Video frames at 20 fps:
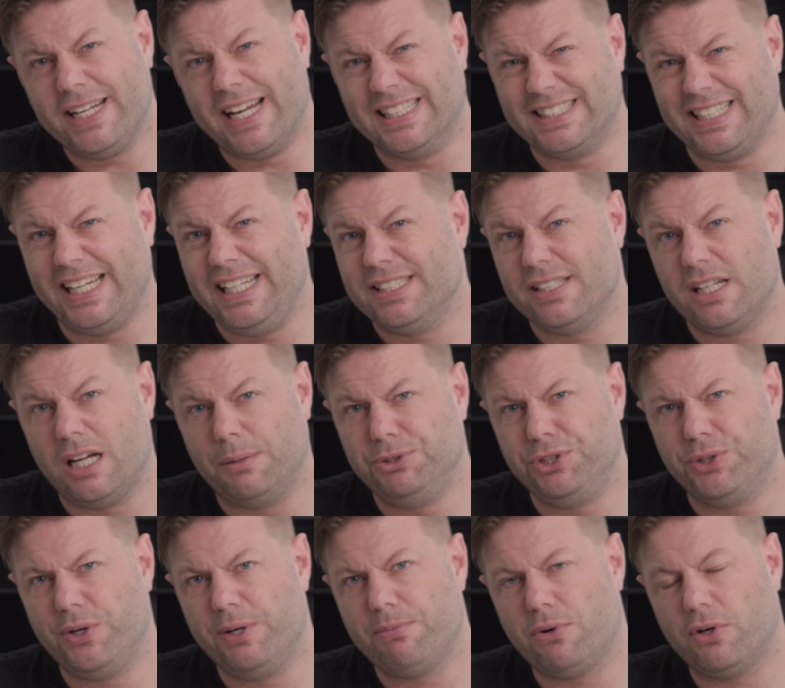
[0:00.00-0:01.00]
gets eaten up
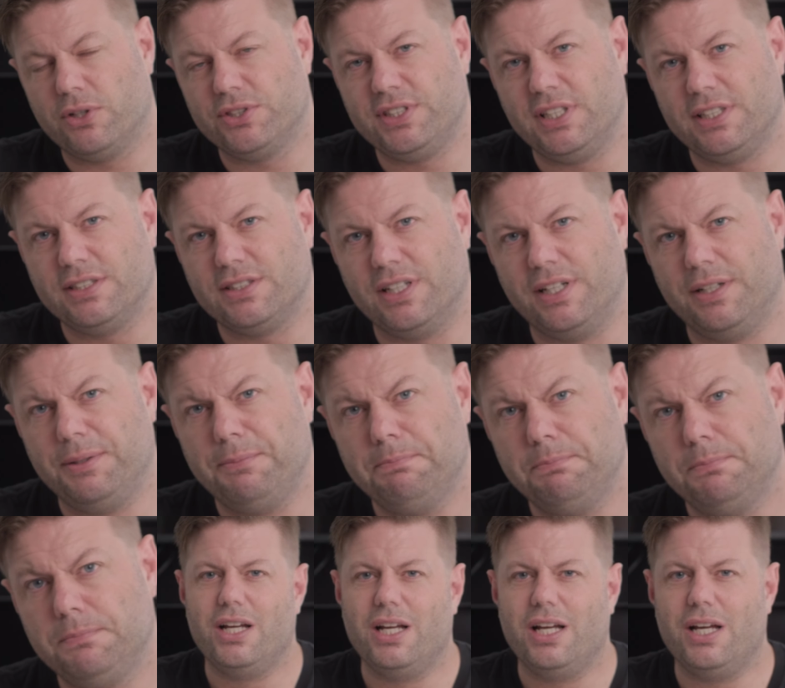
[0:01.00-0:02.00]
during processing.
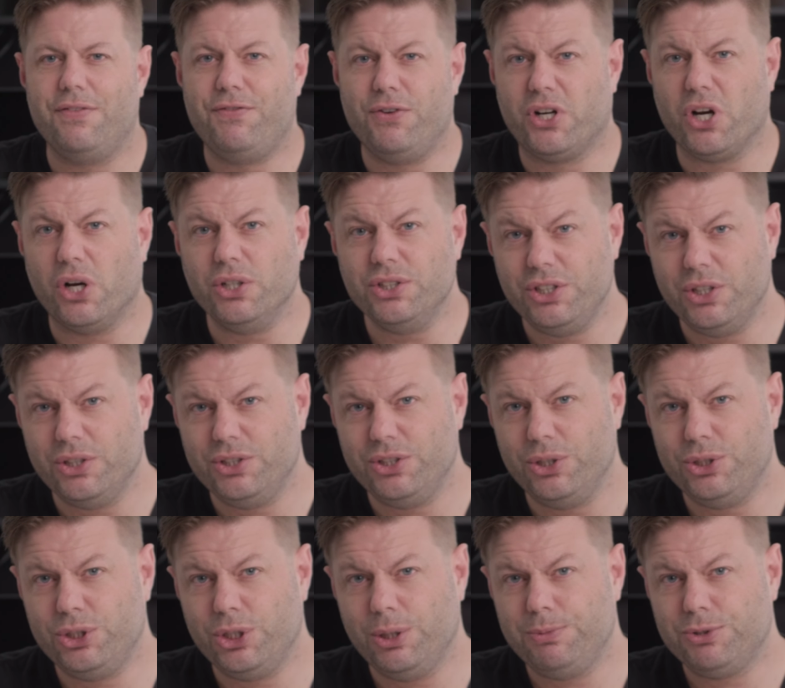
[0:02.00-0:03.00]
If you're going to use
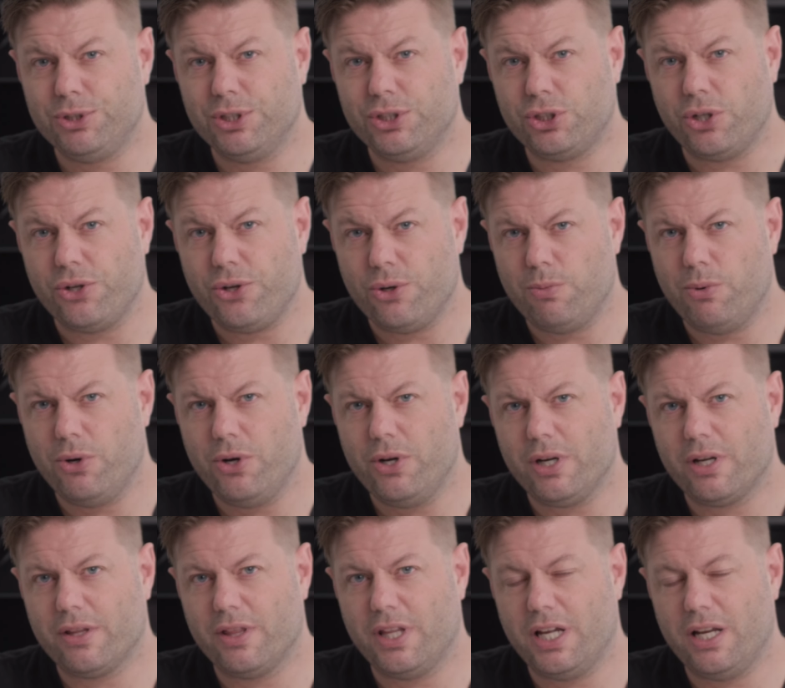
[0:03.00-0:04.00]
YouTube to show your
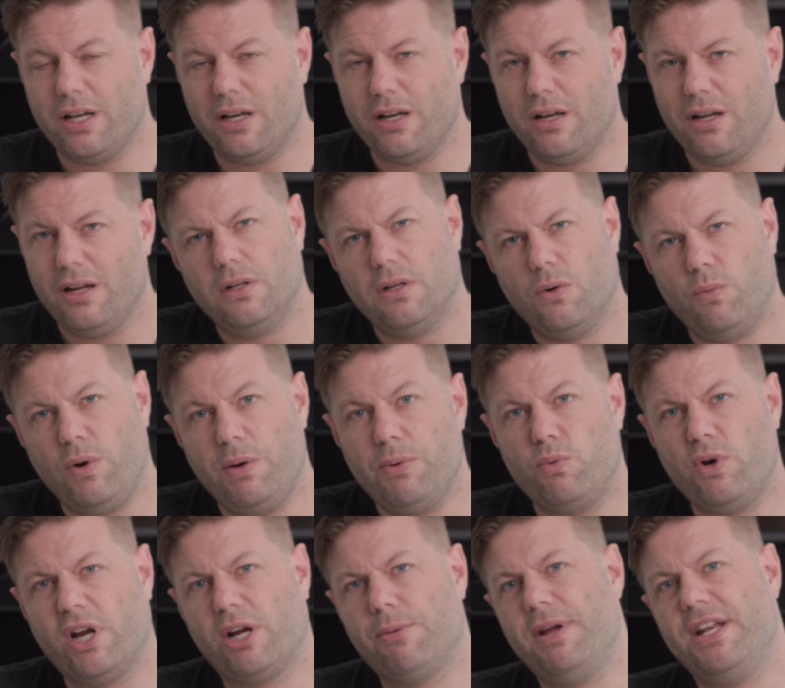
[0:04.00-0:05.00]
work, then we will
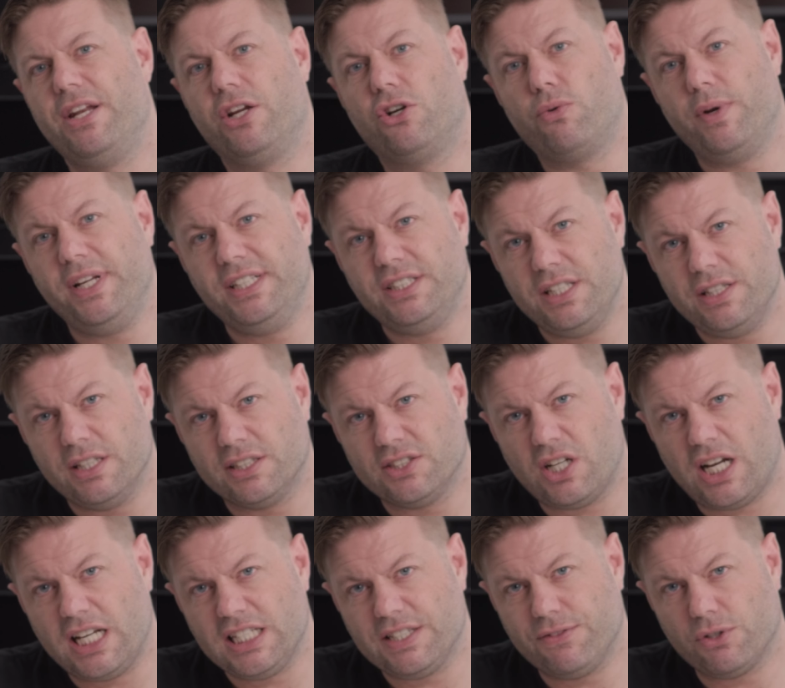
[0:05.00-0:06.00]
recommend increasing the
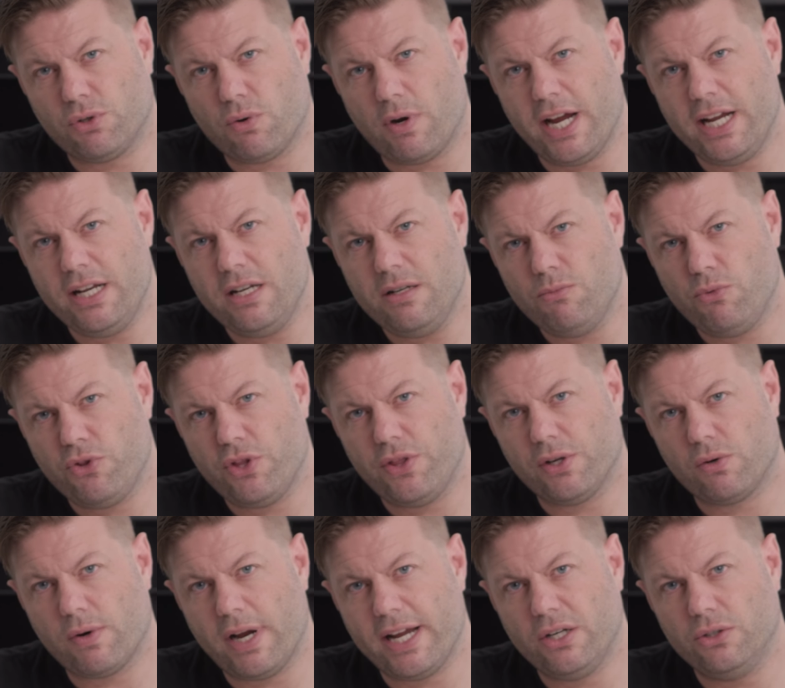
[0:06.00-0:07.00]
size of the grain within the
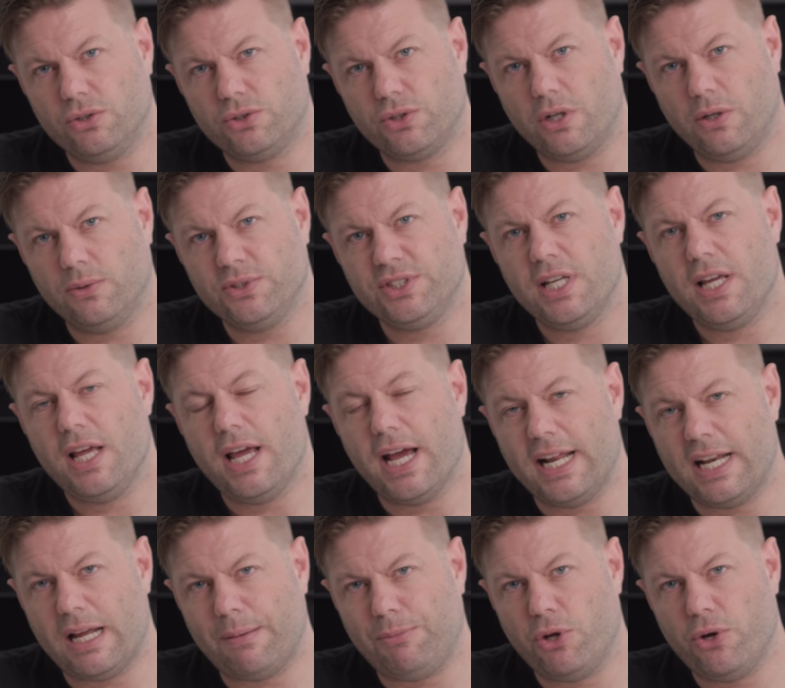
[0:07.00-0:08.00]
grain controls
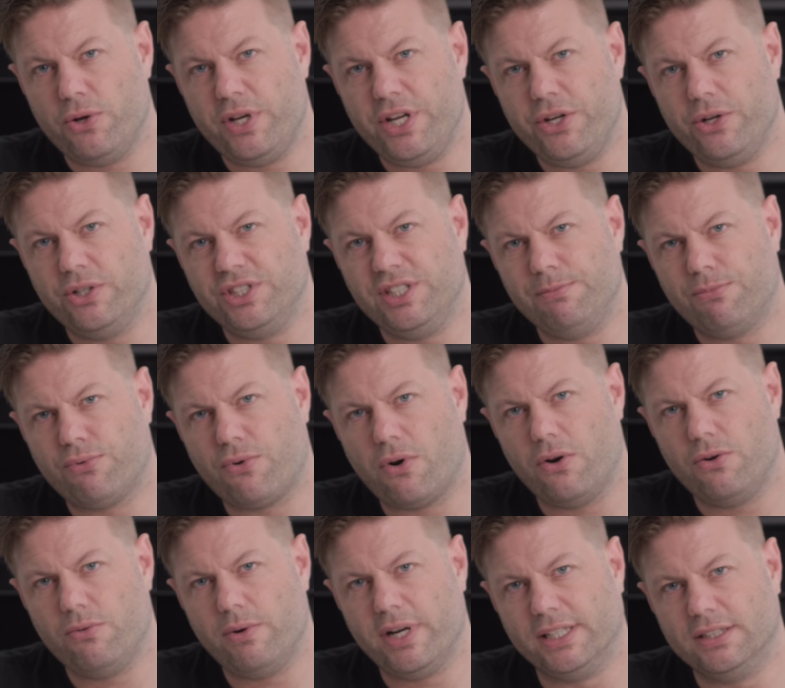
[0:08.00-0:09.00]
and uploading using
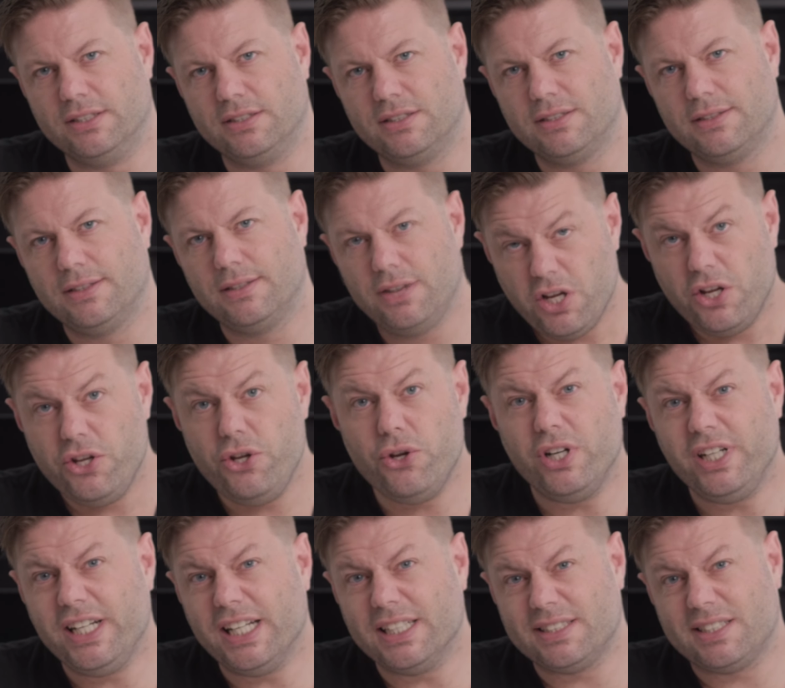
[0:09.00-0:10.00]
ProRes. You
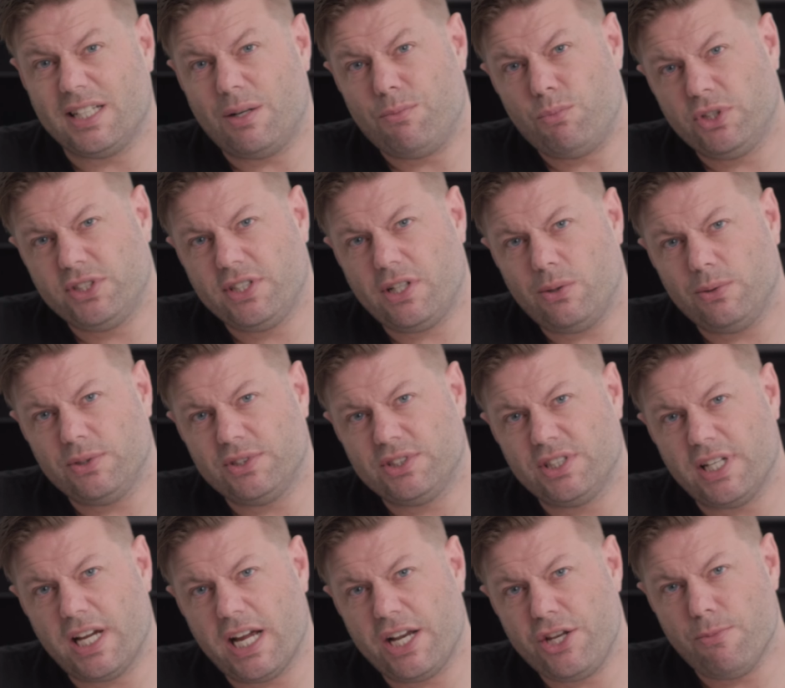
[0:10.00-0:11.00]
can get some results,
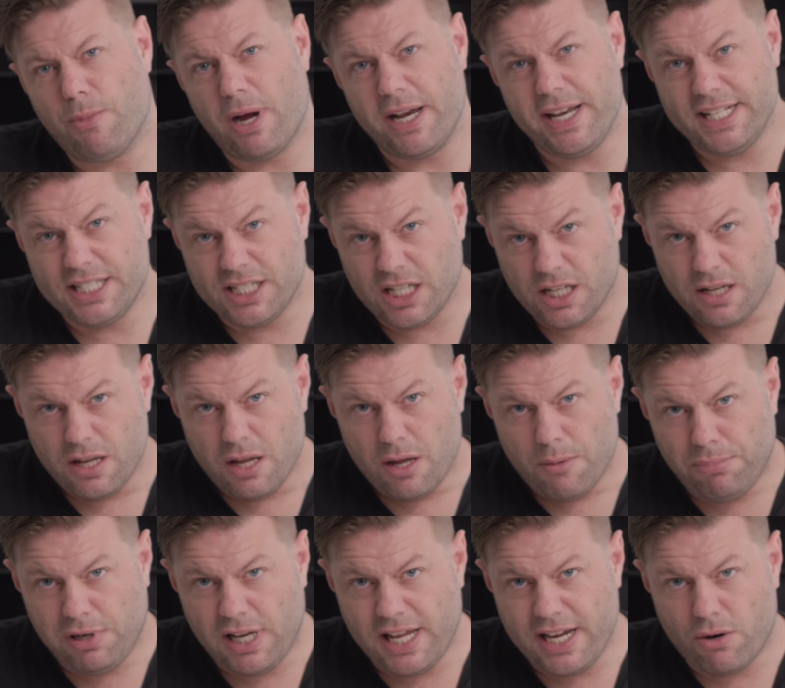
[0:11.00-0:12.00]
and you might need to
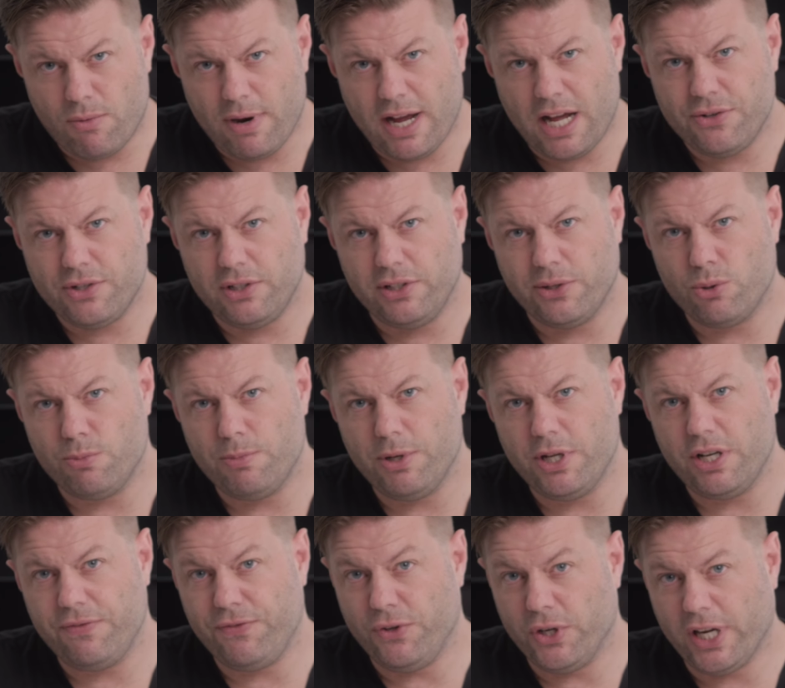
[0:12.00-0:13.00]
play around a little bit if you